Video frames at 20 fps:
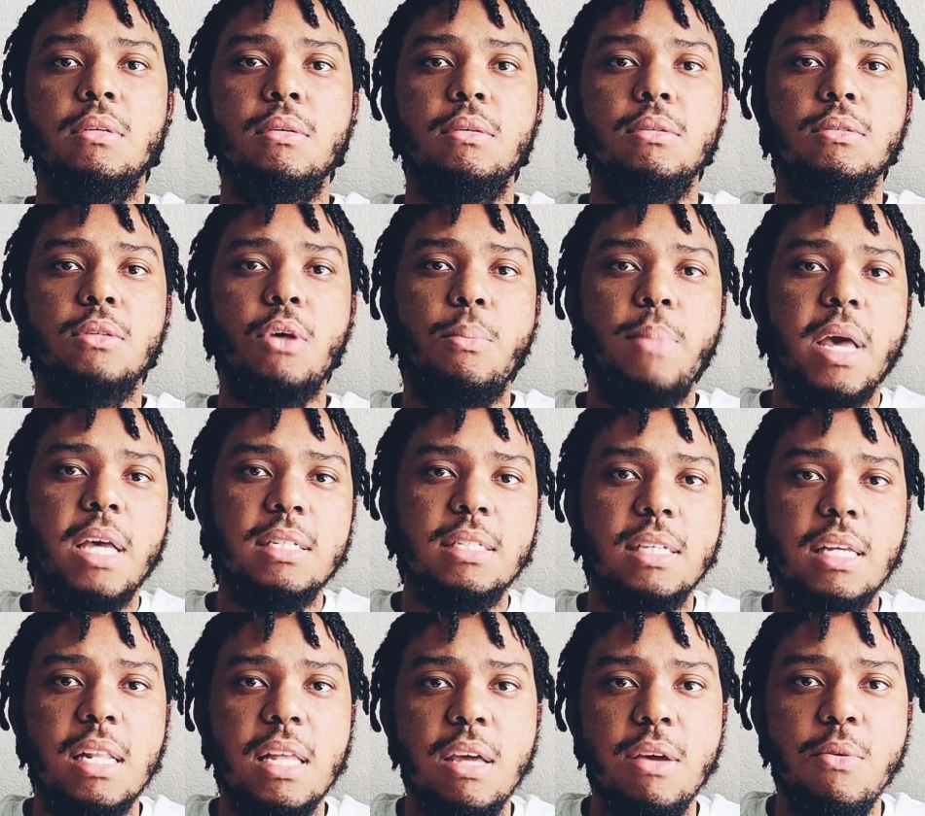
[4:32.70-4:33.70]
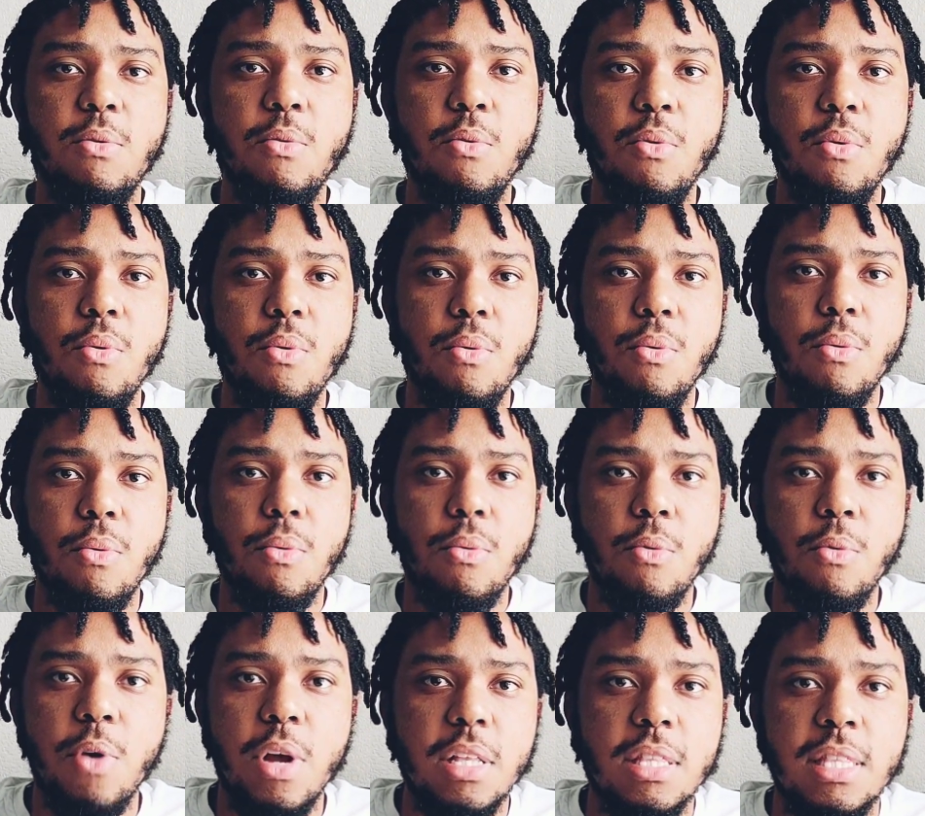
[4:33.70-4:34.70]
So basically,
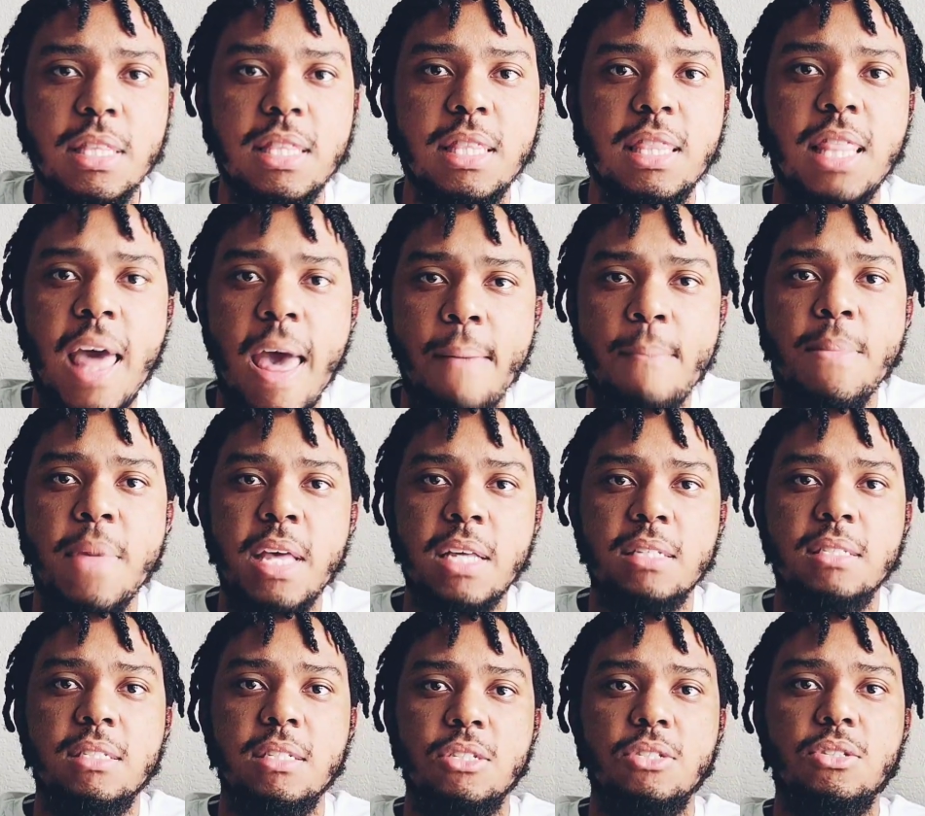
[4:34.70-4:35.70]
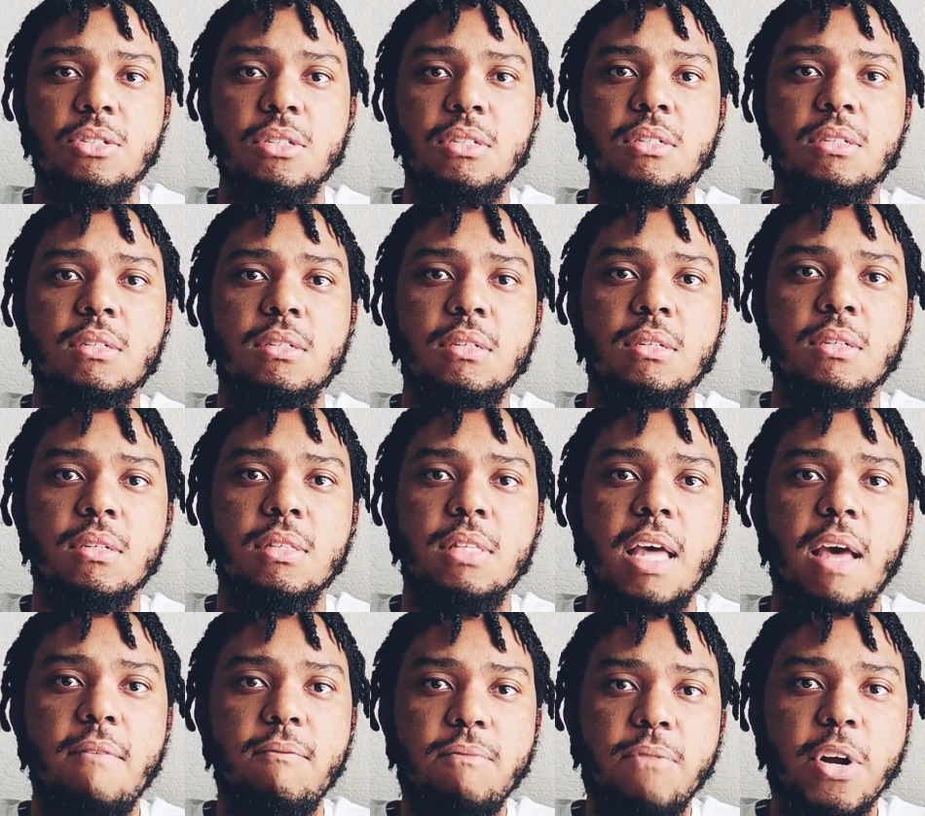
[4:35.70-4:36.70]
what that message,
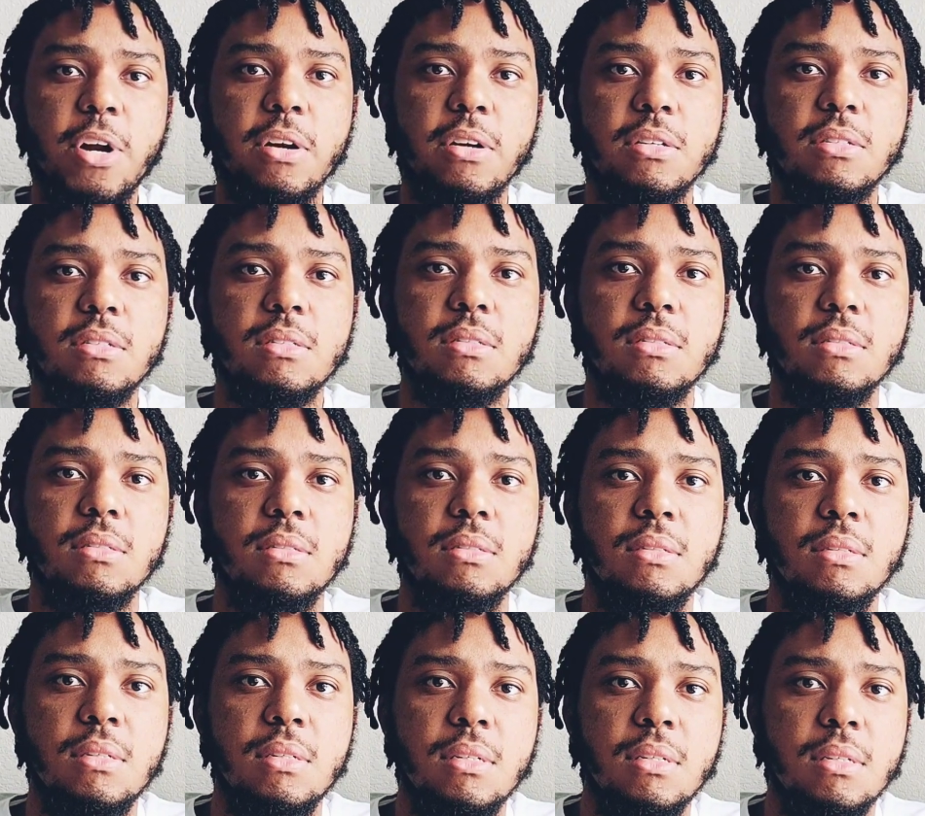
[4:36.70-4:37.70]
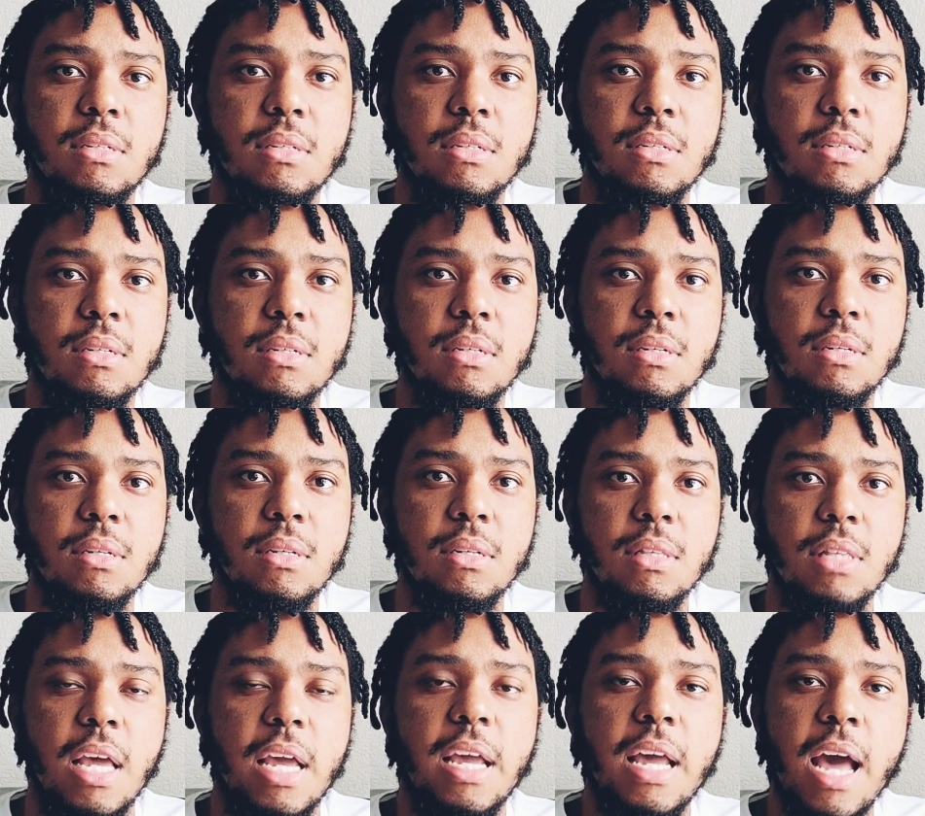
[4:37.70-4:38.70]
that verse
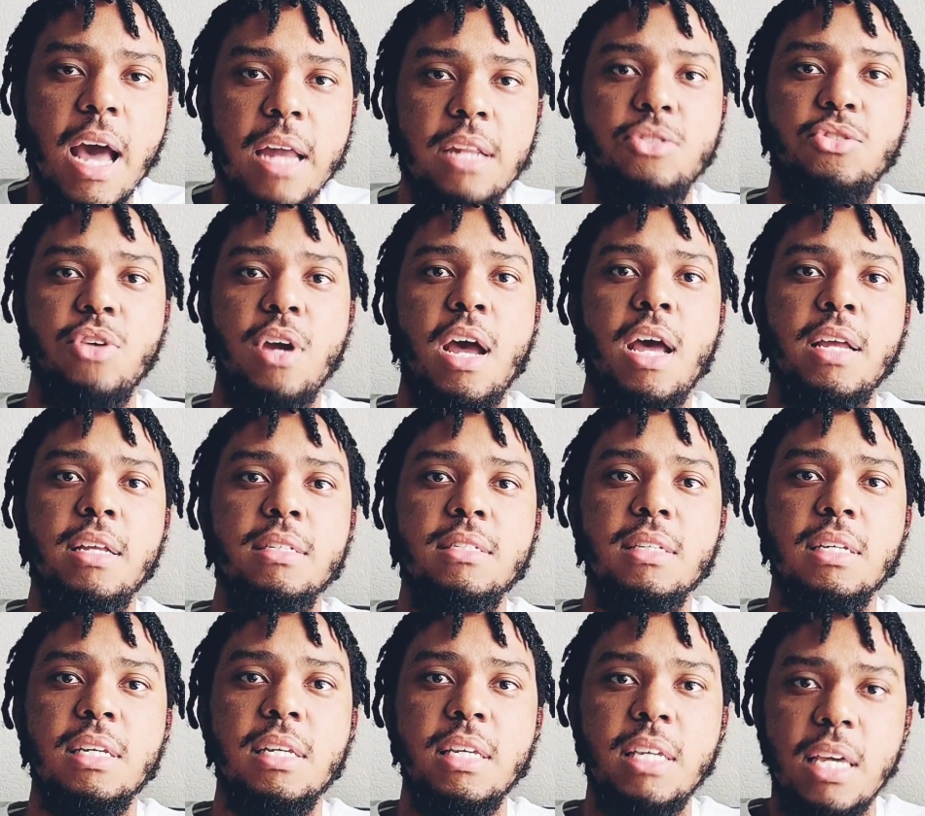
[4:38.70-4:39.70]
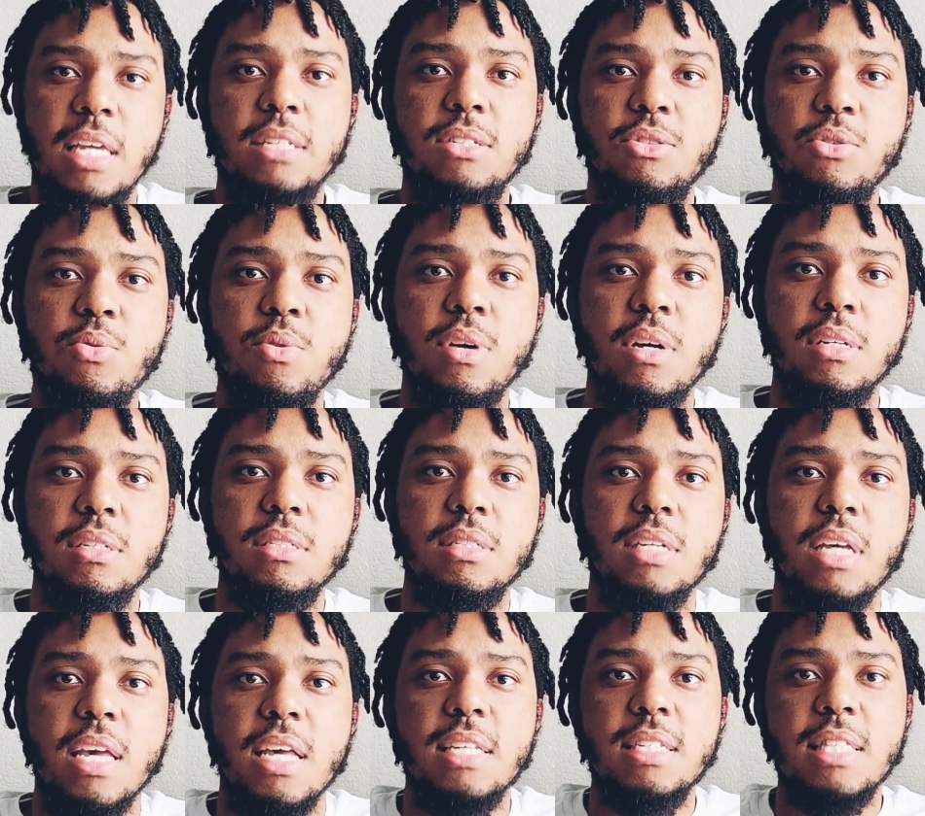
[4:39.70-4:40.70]
that God is trying to get to us
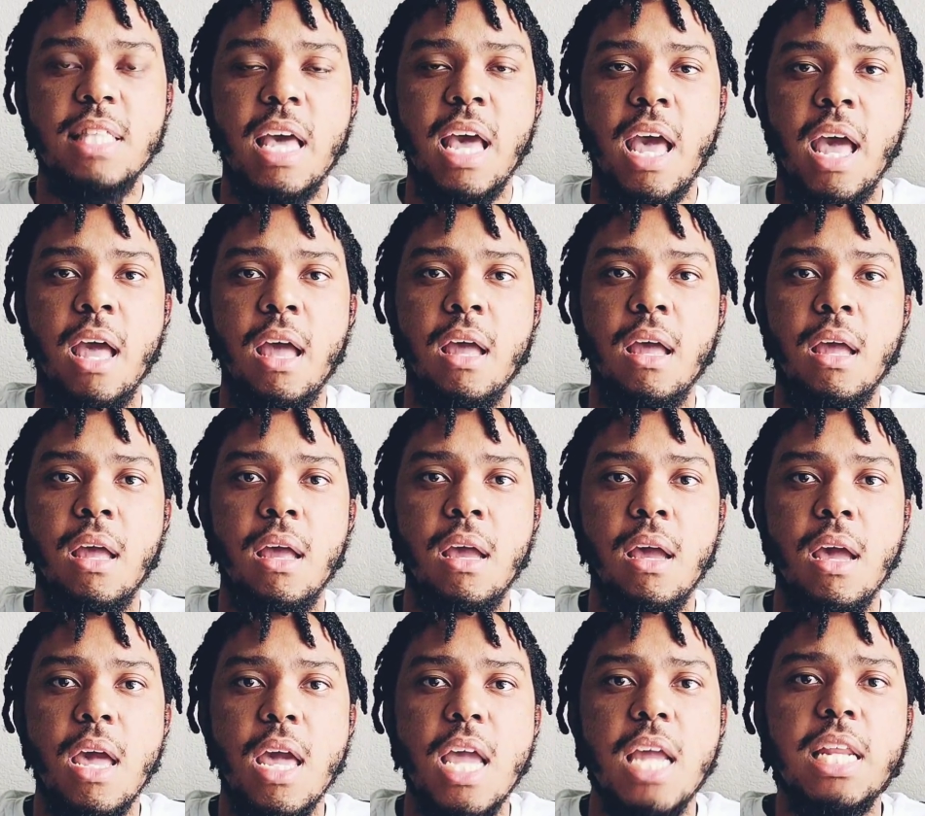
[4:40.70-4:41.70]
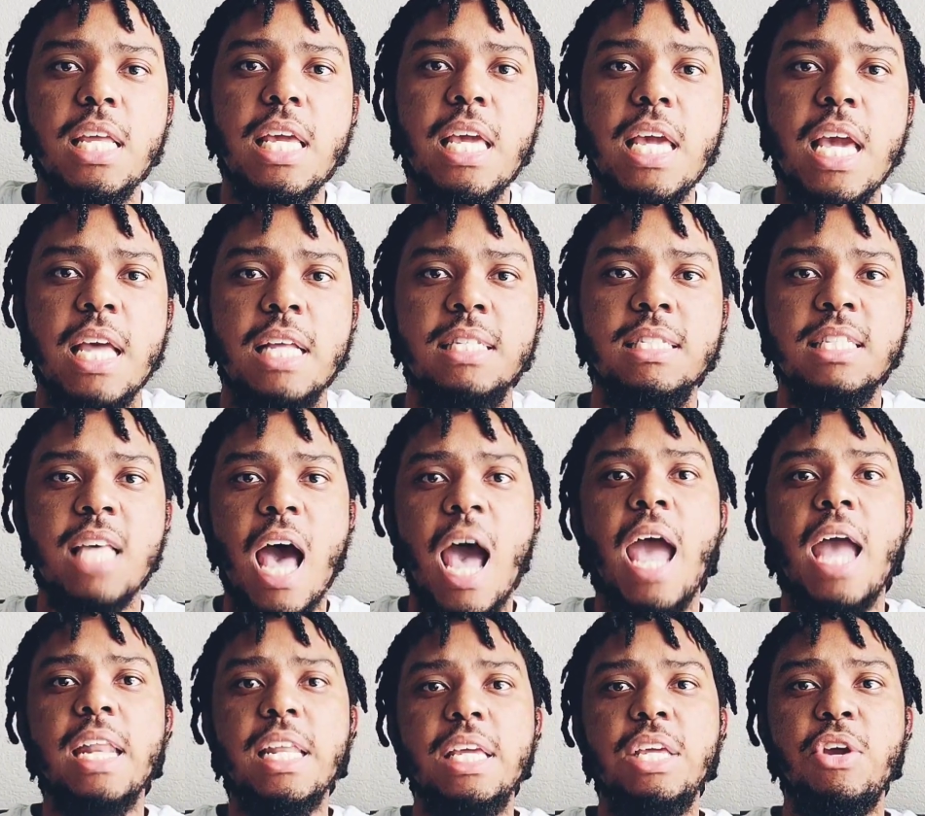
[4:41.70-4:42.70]
is that any
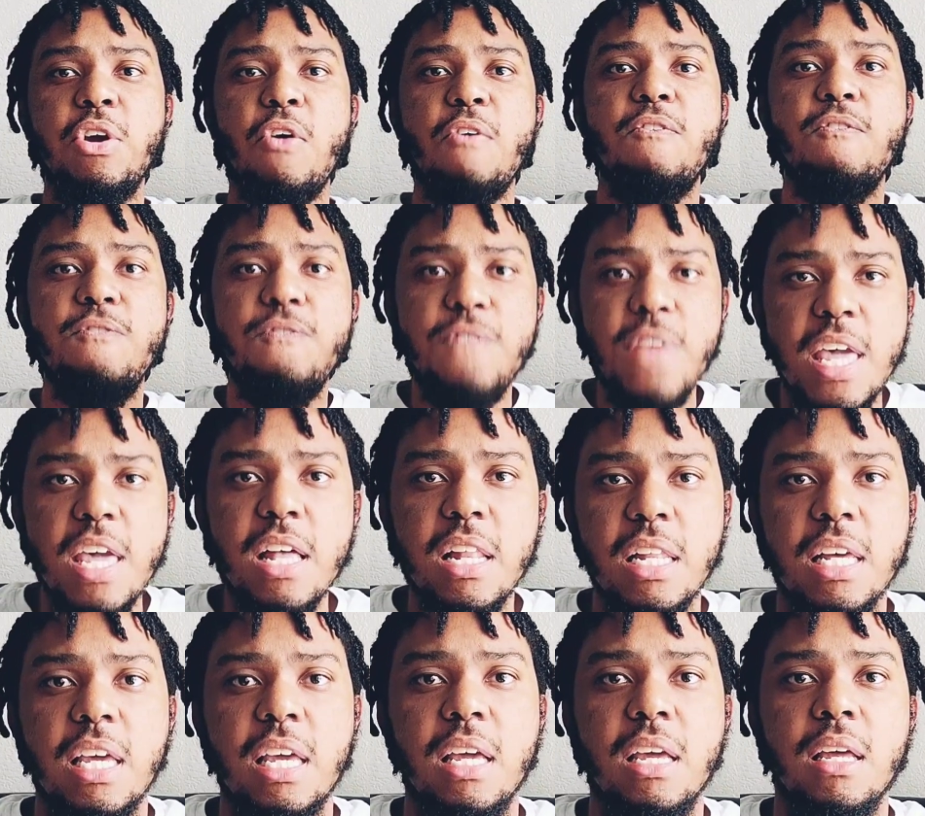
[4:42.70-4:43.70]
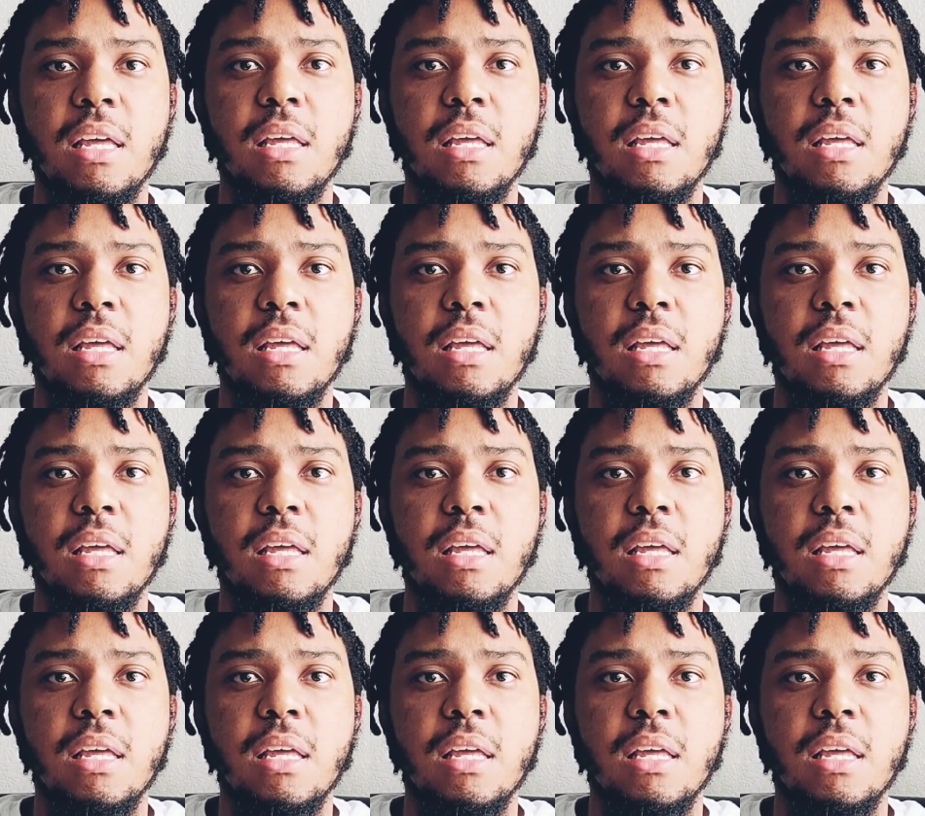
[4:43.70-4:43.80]
anxiety you're feeling,